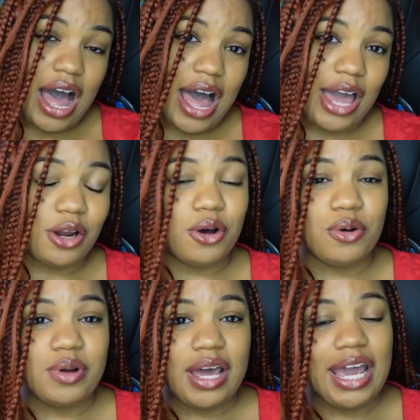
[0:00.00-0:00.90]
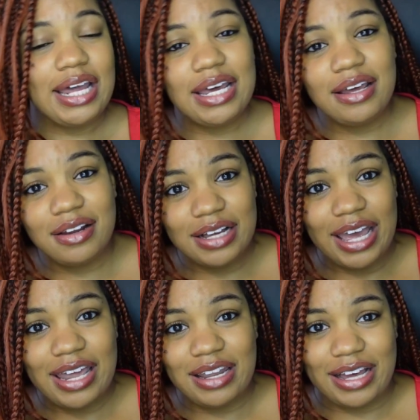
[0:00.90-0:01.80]
I don't hate it.
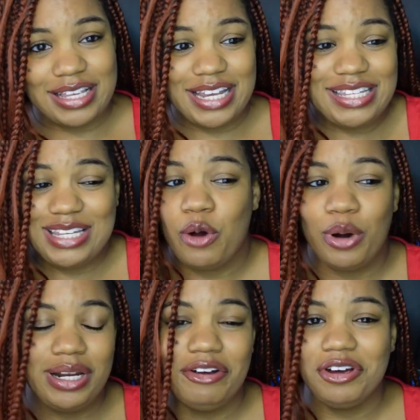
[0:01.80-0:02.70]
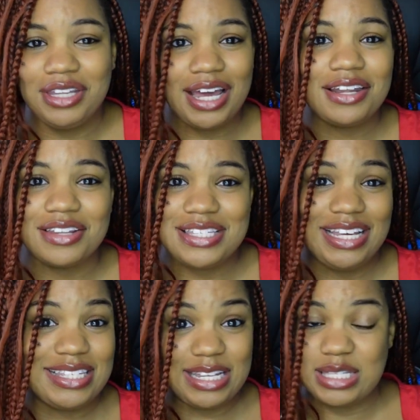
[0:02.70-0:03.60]
Again, like I said, so we're nearing the end of the
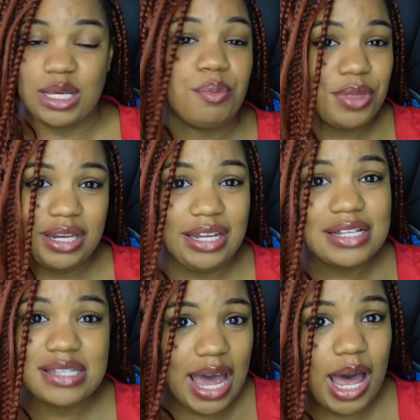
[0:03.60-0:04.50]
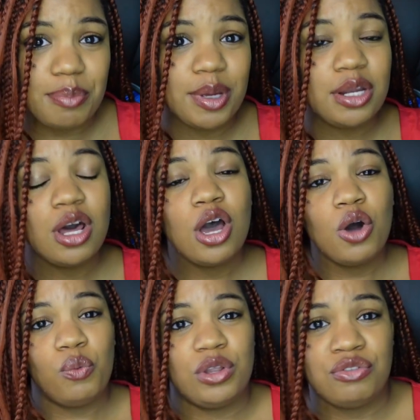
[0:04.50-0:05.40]
season. Something needs to happen
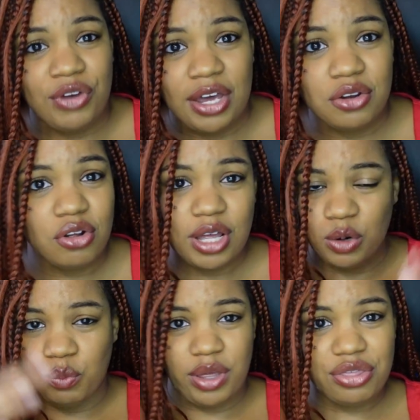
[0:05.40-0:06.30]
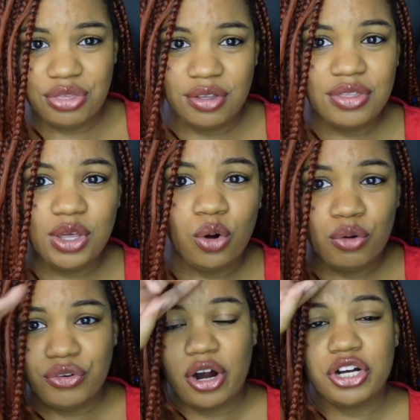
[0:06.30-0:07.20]
with Vandal and with the
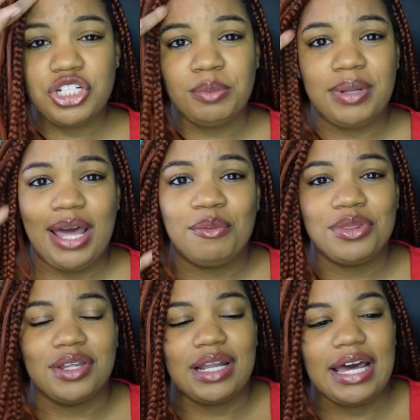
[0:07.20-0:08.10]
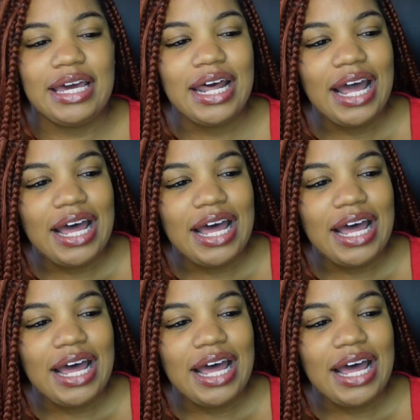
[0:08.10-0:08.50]
overarching plan with the light.